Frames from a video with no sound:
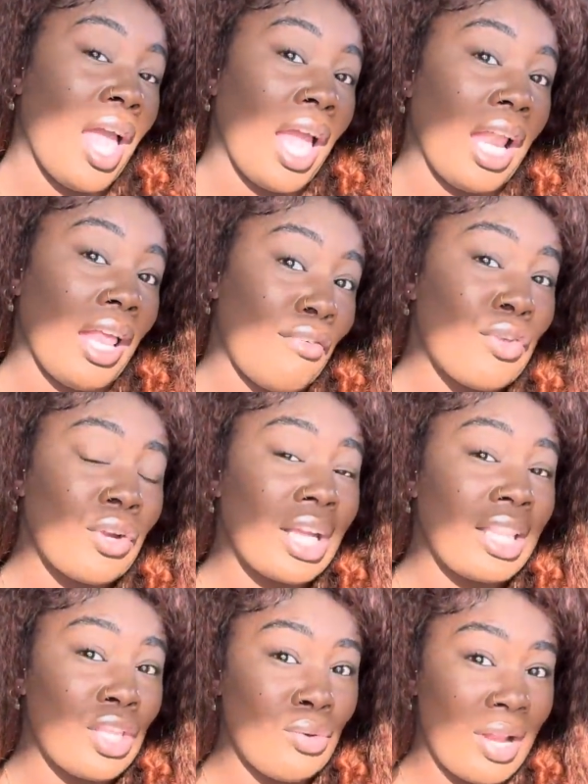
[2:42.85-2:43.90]
And if you're in
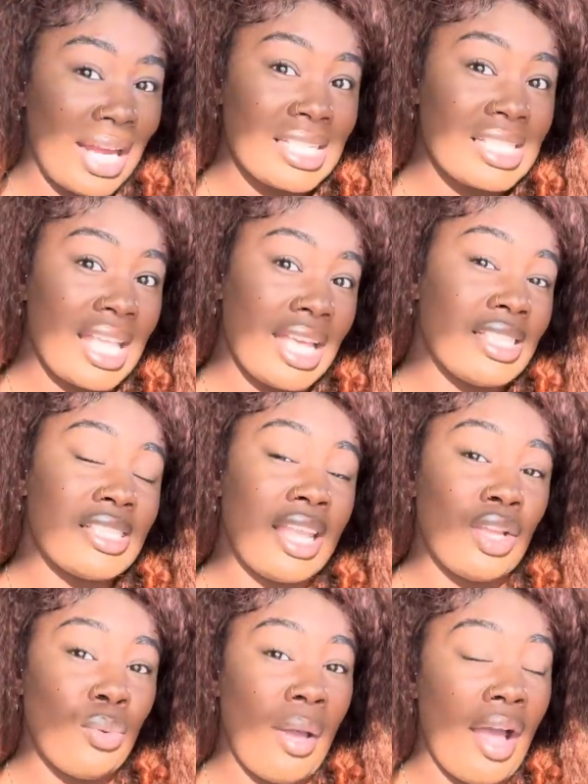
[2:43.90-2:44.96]
the United States, they
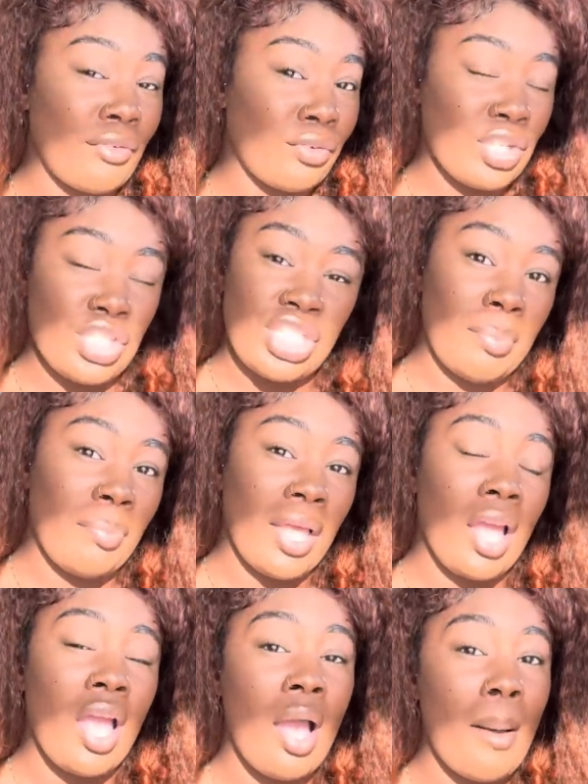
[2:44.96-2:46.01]
do have free shipping,